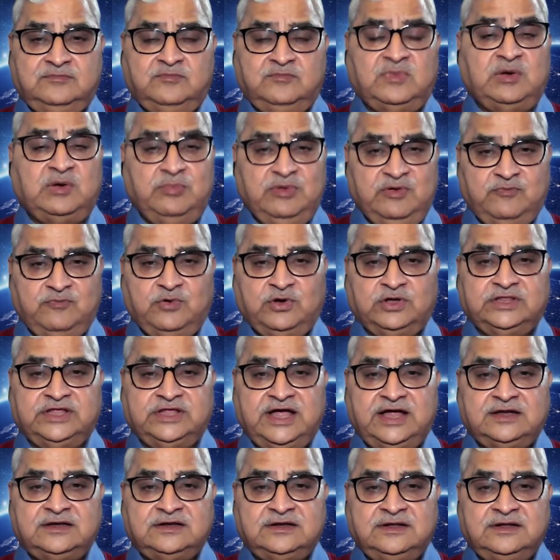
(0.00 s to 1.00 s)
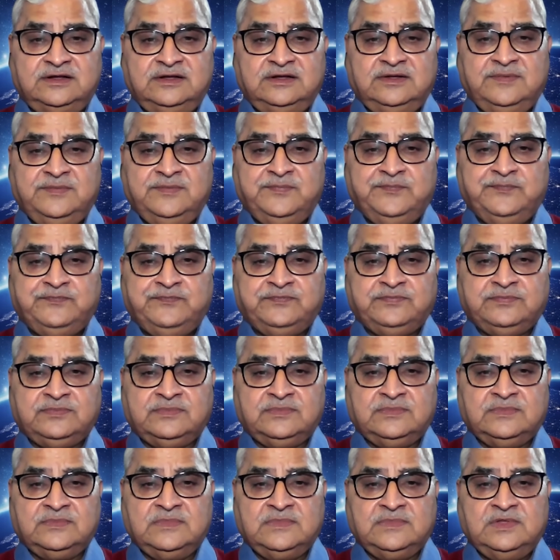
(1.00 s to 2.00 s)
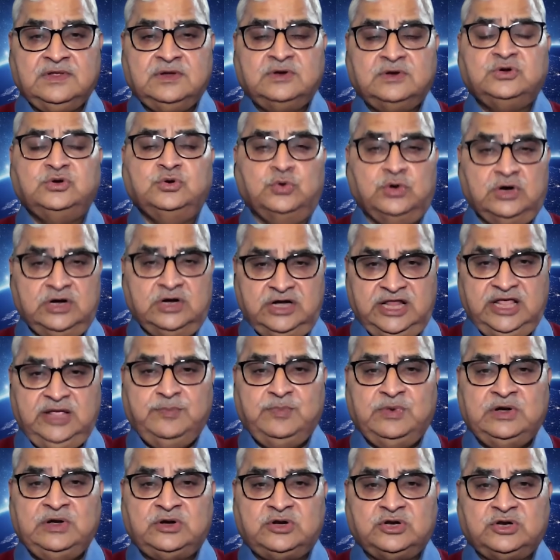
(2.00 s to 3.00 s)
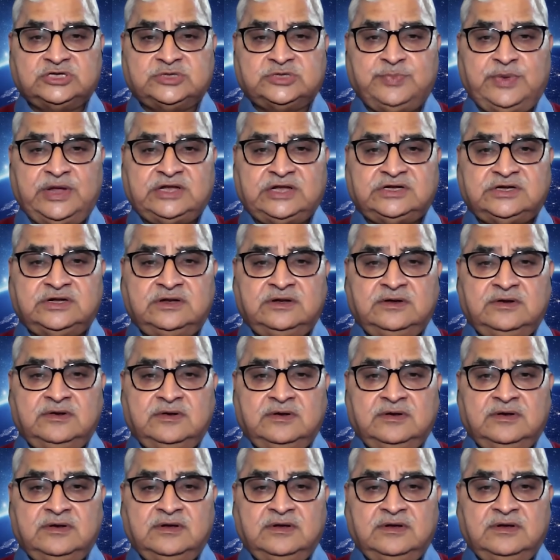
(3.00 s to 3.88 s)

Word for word: But before that, do a deep introspection,